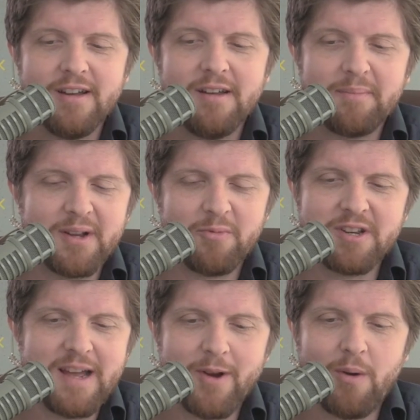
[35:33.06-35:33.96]
But when
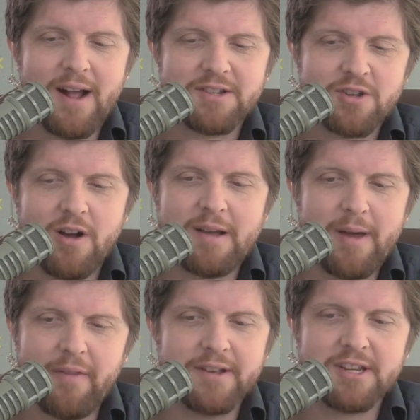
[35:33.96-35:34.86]
Democrats talk about
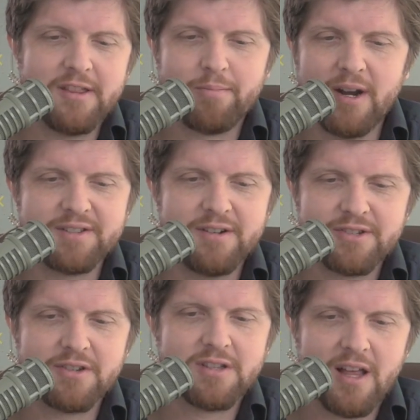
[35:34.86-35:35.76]
it, they say the president's
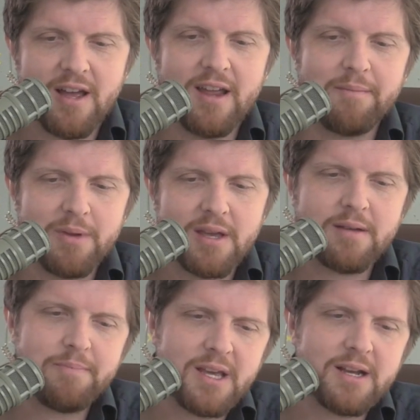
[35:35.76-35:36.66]
just lying be-
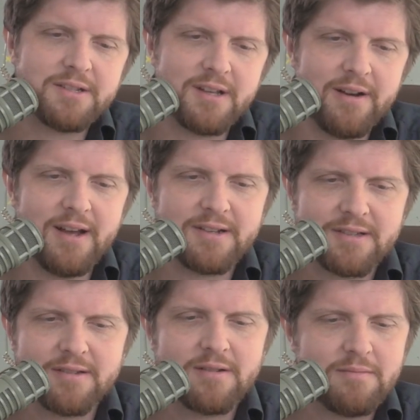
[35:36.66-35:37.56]
because they're
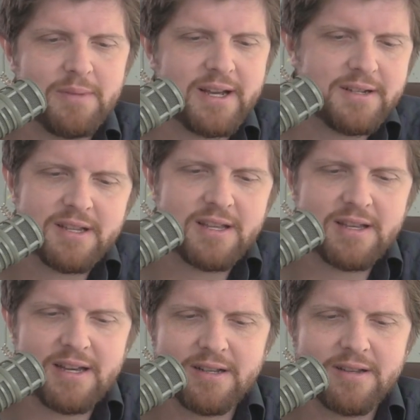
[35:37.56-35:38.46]
nuts. Because they,
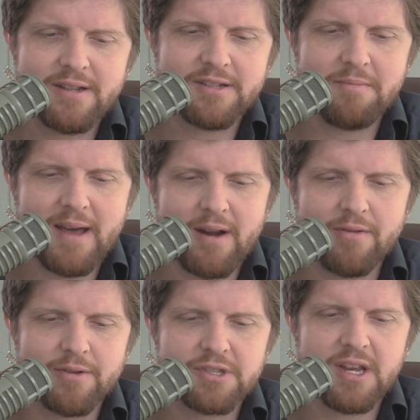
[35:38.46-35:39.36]
they, it doesn't matter.
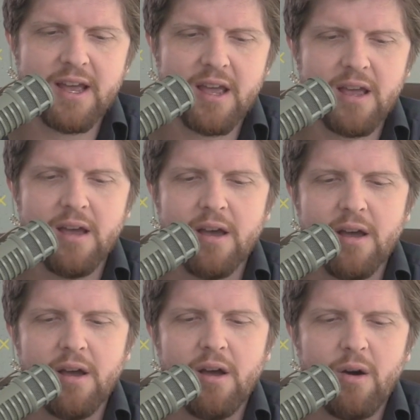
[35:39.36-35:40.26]
They'll say
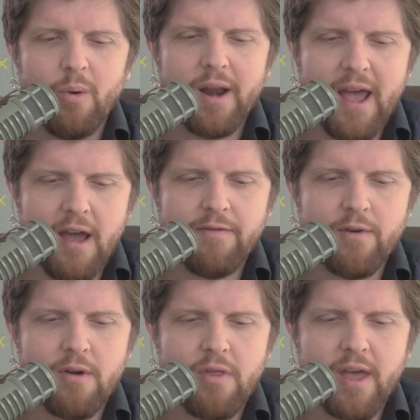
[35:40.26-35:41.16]

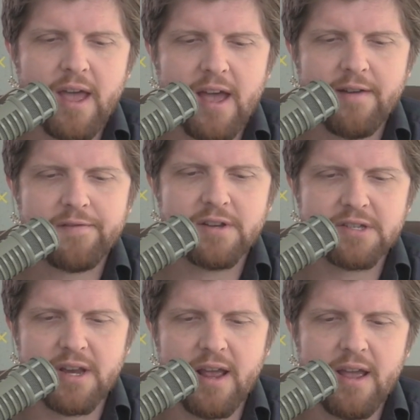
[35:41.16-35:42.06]
whatever they have to
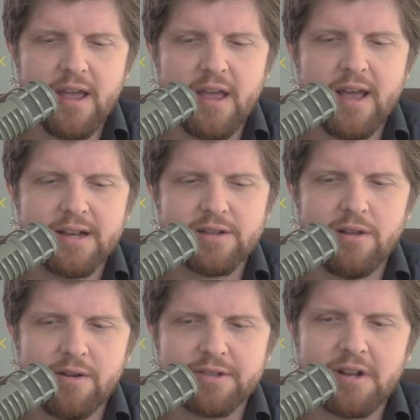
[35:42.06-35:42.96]
say as
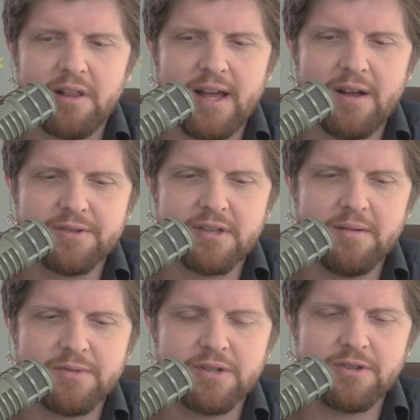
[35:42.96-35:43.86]
long as it allows them
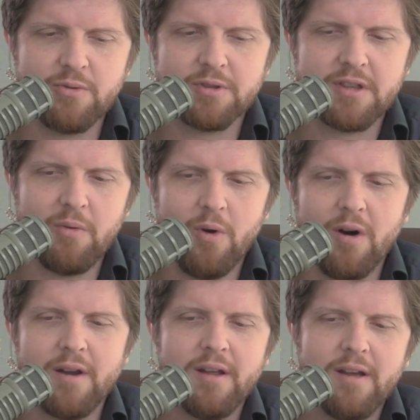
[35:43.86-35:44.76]
to do what they want